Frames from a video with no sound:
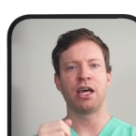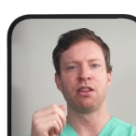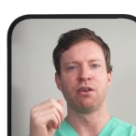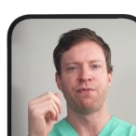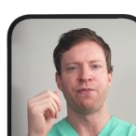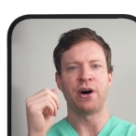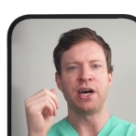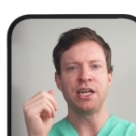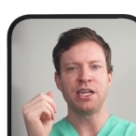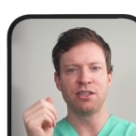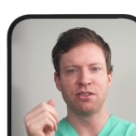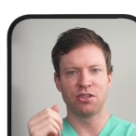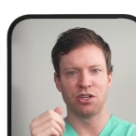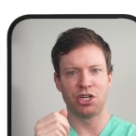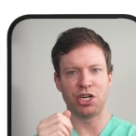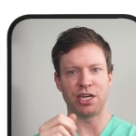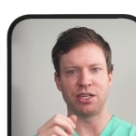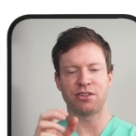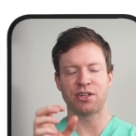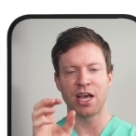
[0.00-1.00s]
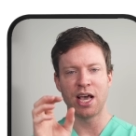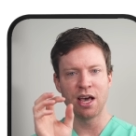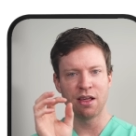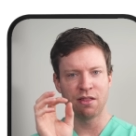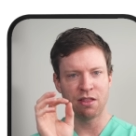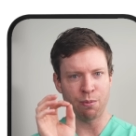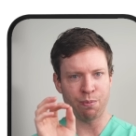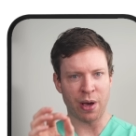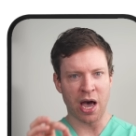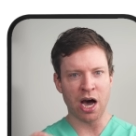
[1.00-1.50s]
and the findings suggest
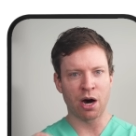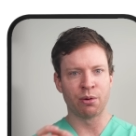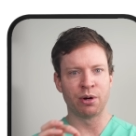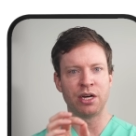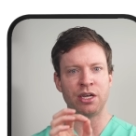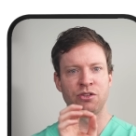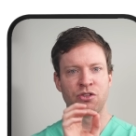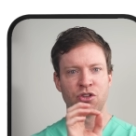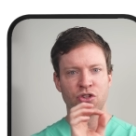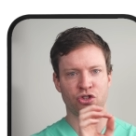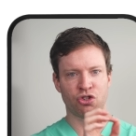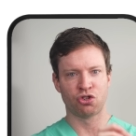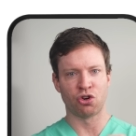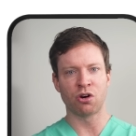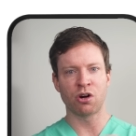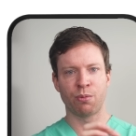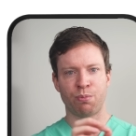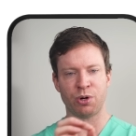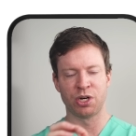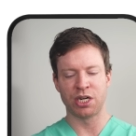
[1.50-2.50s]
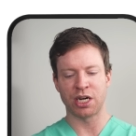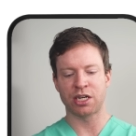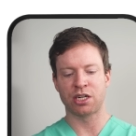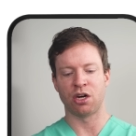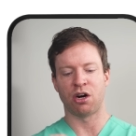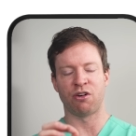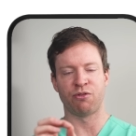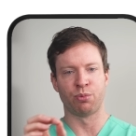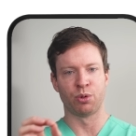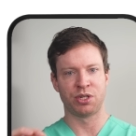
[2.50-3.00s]
that power is a stronger
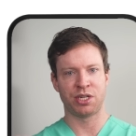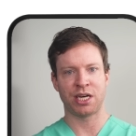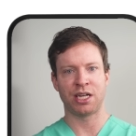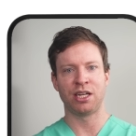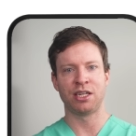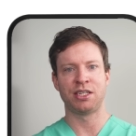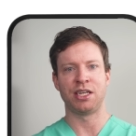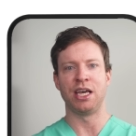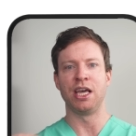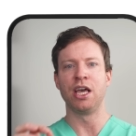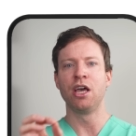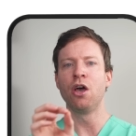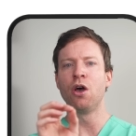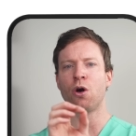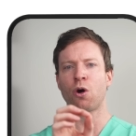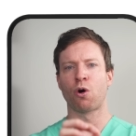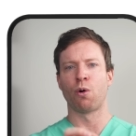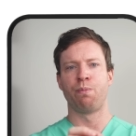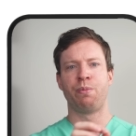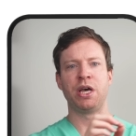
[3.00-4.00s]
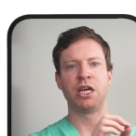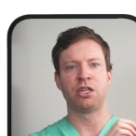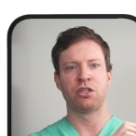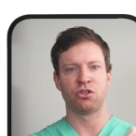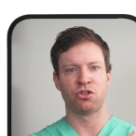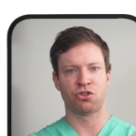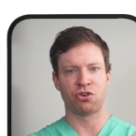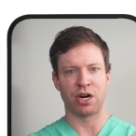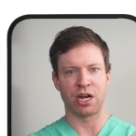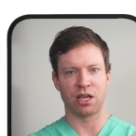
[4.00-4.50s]
predictor of mortality compared to
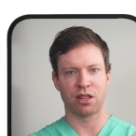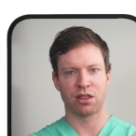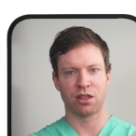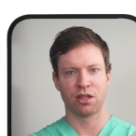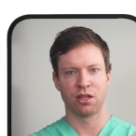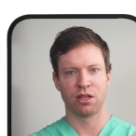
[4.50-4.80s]
strength.